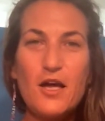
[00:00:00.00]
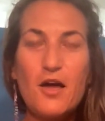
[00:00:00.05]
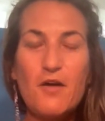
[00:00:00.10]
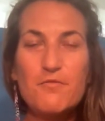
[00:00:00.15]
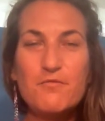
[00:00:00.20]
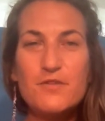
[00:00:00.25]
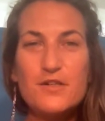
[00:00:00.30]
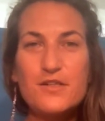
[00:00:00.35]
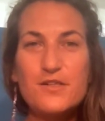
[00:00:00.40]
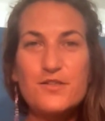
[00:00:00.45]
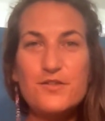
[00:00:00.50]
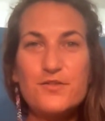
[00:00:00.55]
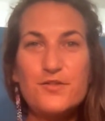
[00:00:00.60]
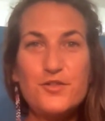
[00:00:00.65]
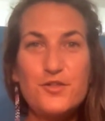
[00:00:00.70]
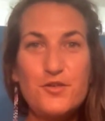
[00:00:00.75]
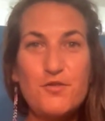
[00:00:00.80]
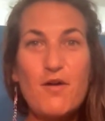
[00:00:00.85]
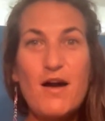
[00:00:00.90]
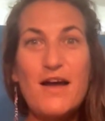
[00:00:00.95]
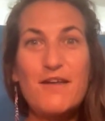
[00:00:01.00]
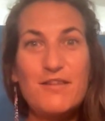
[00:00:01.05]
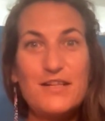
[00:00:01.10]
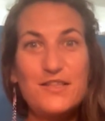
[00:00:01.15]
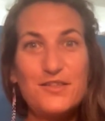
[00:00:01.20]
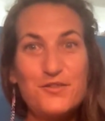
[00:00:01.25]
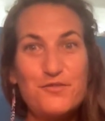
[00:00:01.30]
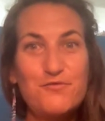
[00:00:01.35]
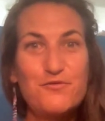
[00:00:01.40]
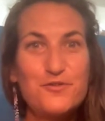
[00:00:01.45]
versus you are in
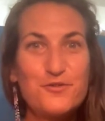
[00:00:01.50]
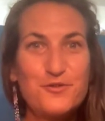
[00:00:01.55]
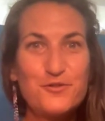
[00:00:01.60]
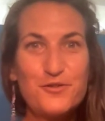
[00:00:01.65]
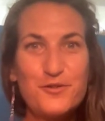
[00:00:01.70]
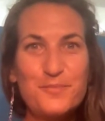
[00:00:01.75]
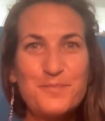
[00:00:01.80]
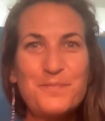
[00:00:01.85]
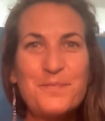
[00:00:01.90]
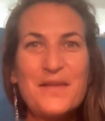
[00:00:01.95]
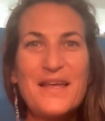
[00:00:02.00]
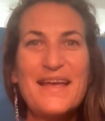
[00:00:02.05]
the room,